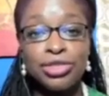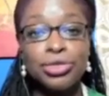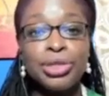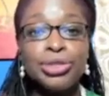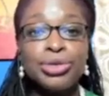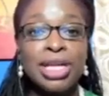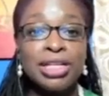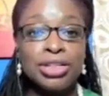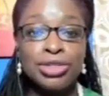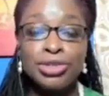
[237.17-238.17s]
So we'll do that
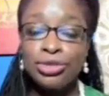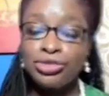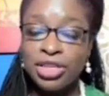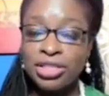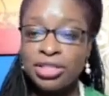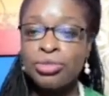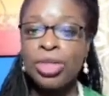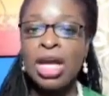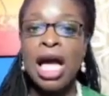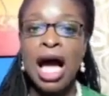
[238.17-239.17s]
on 2
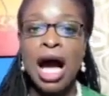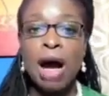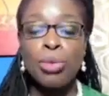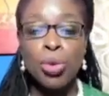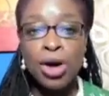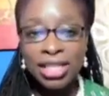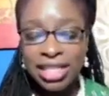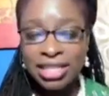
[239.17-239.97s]
fronts. One is